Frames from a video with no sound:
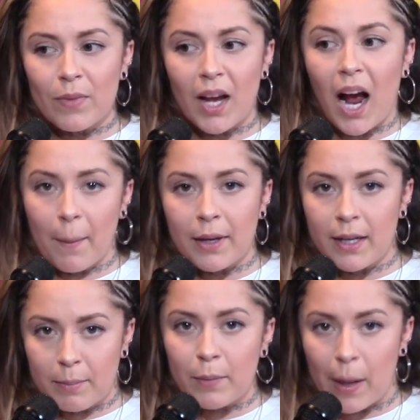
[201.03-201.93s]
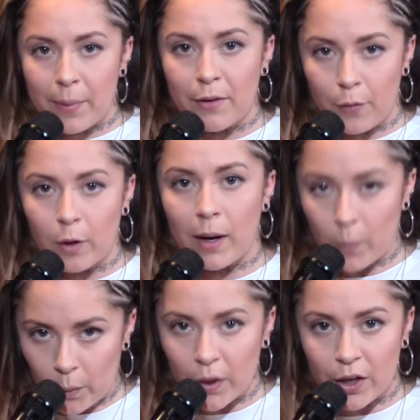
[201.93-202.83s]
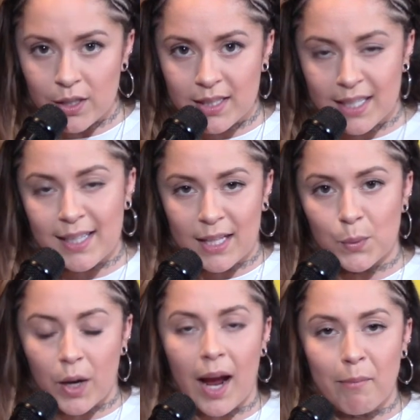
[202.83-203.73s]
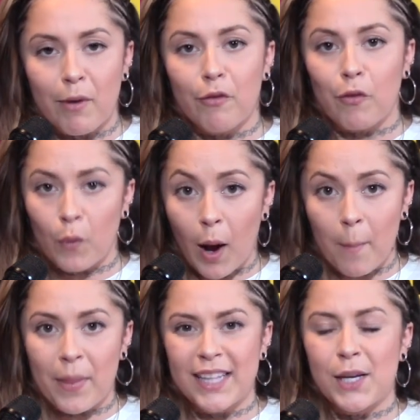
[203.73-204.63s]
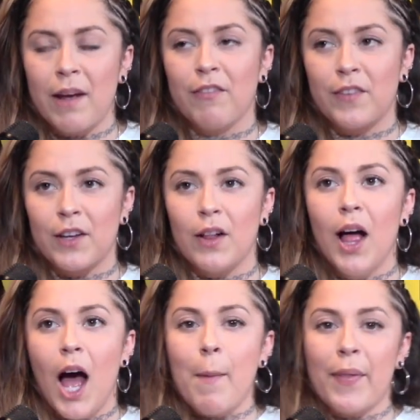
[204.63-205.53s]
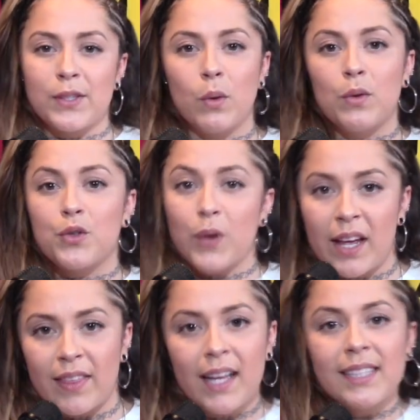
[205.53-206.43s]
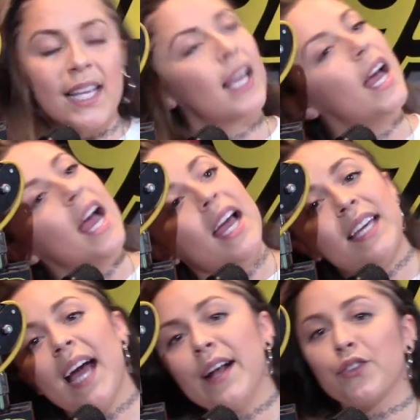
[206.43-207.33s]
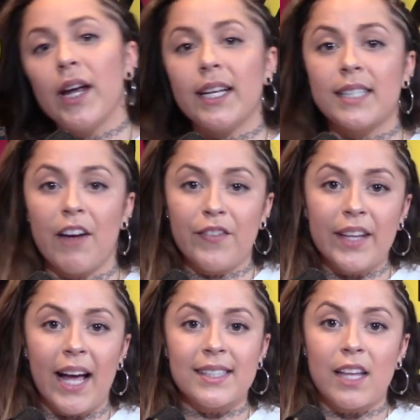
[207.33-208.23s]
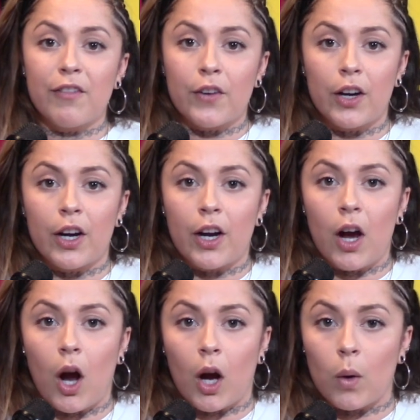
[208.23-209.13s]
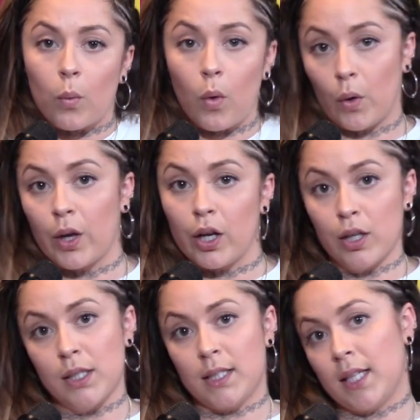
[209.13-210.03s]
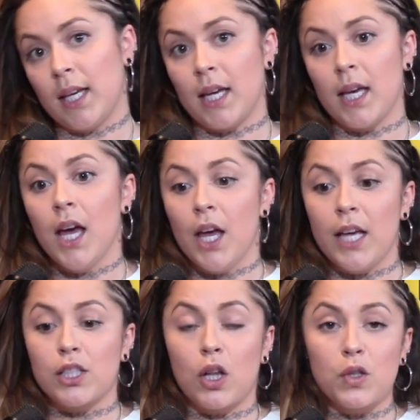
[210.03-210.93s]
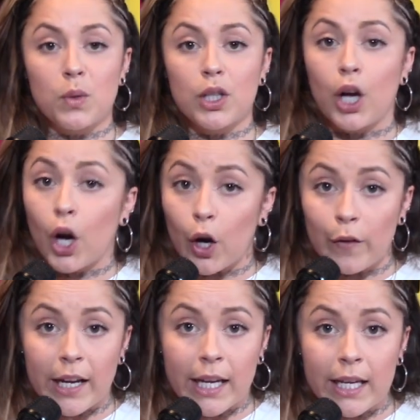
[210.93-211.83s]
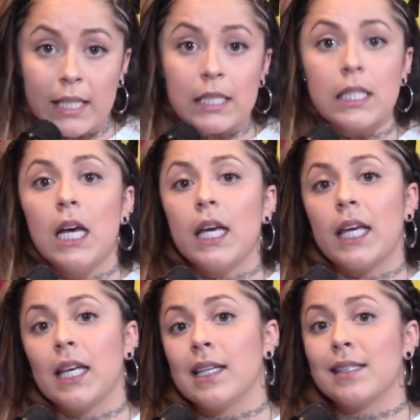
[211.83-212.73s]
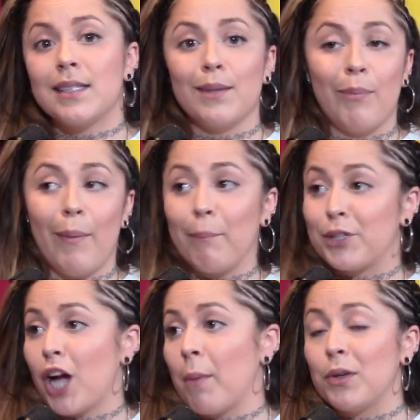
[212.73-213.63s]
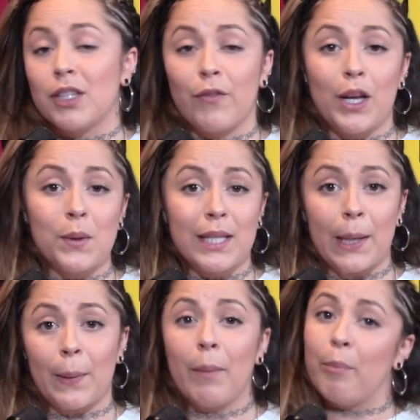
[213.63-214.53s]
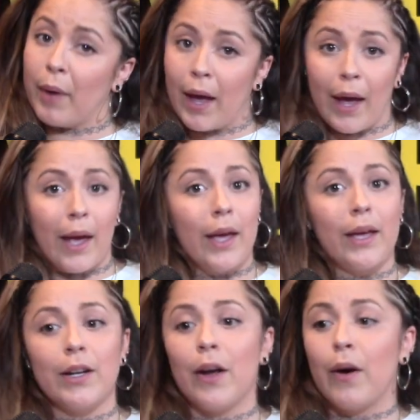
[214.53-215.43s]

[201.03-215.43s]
I'm going to be repping for my Warriors because that's where I'm from. That's how I feel about this whole Drake thing. It's like, yeah, Drake definitely has love for our Warriors. He is close with the Currys. He's shot music videos here in the Bay.